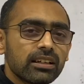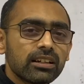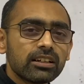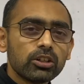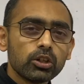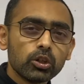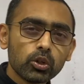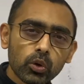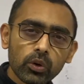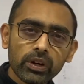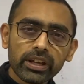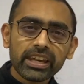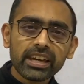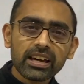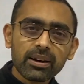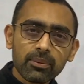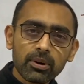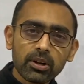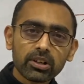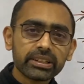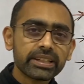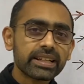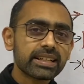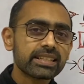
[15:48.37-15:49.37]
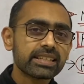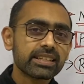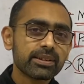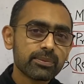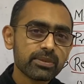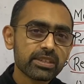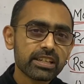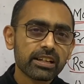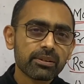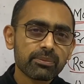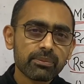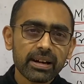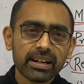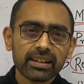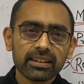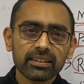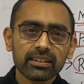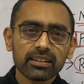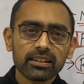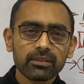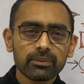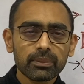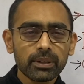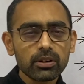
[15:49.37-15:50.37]
knowing about that subject
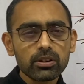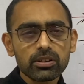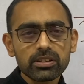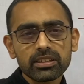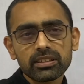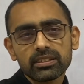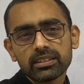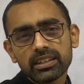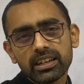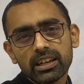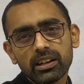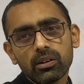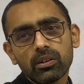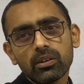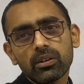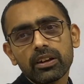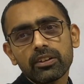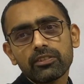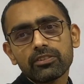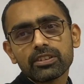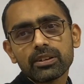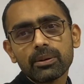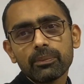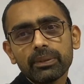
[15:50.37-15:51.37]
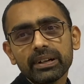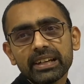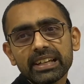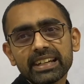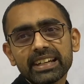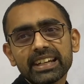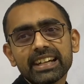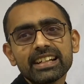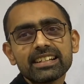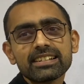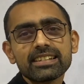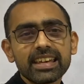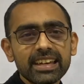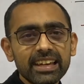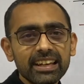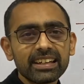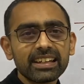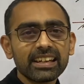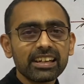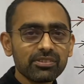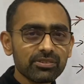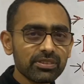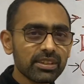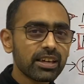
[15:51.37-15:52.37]
matter, because if somebody reads, they
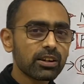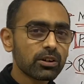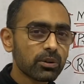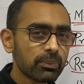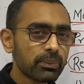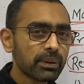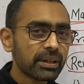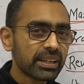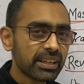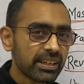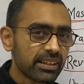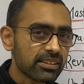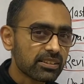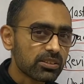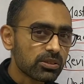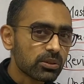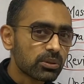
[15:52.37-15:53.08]
can give their opinion.